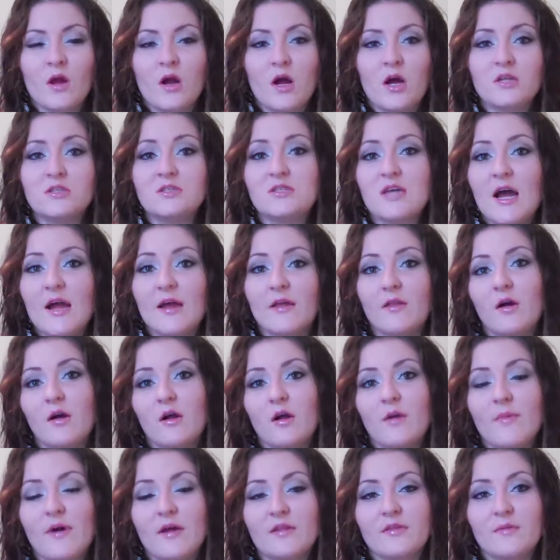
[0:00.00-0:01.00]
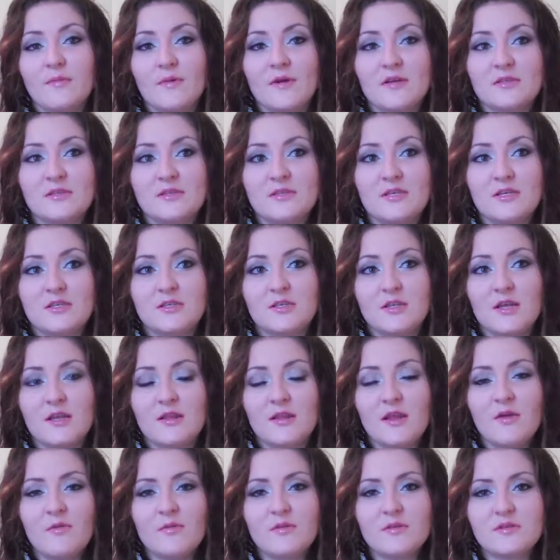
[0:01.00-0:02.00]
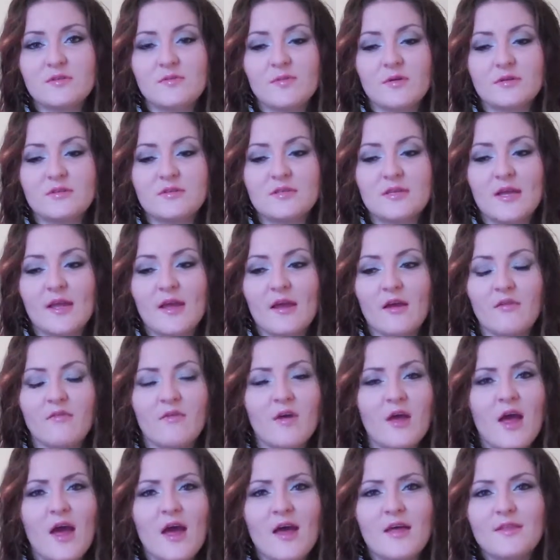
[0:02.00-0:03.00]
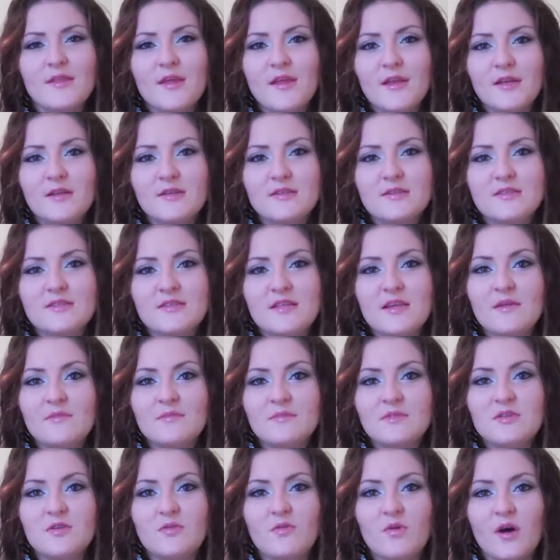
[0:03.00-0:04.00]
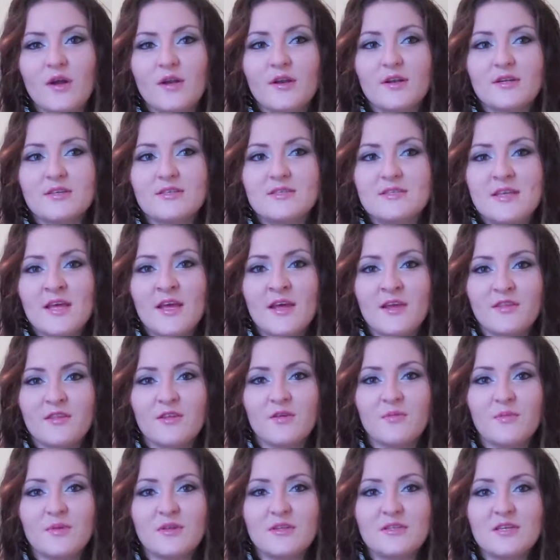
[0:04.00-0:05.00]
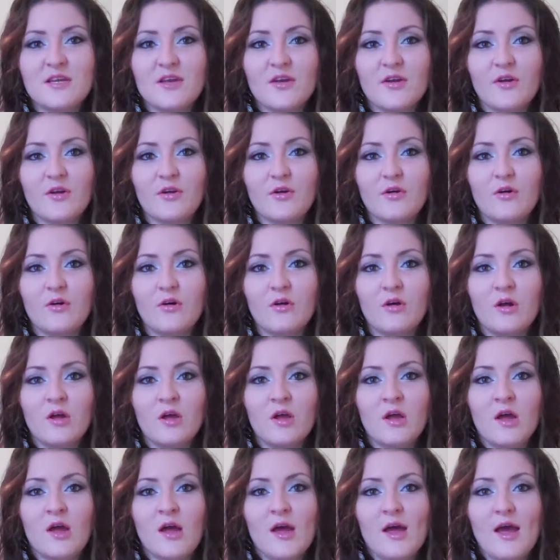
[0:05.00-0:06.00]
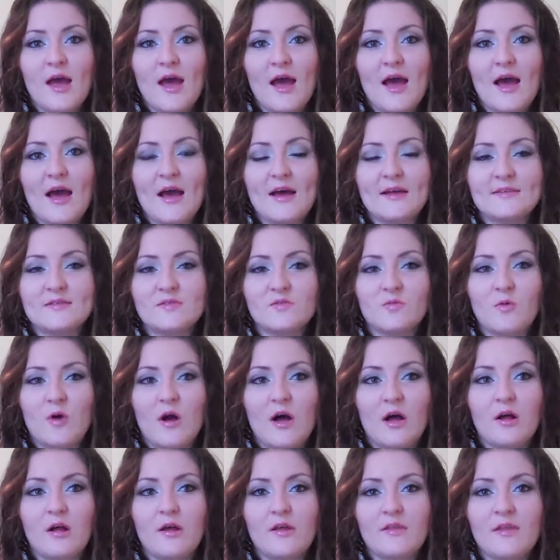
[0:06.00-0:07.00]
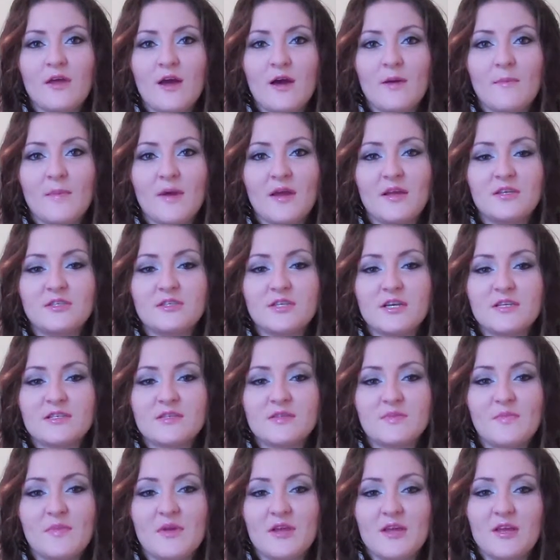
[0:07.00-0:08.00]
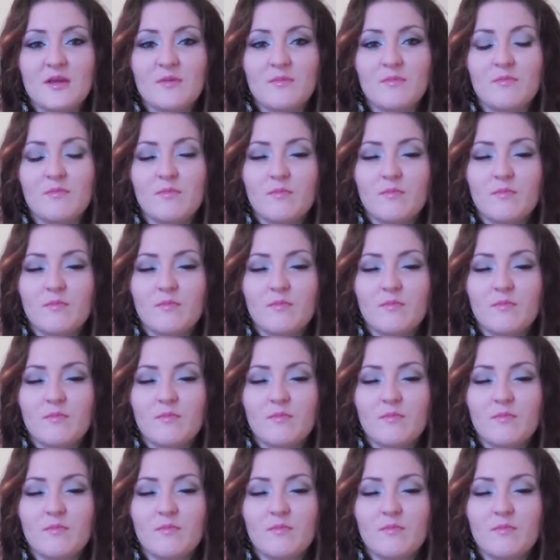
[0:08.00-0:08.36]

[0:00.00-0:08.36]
a dialogue about the presentation that they were supposed to give, they didn't seem to understand the material as well, and that might just be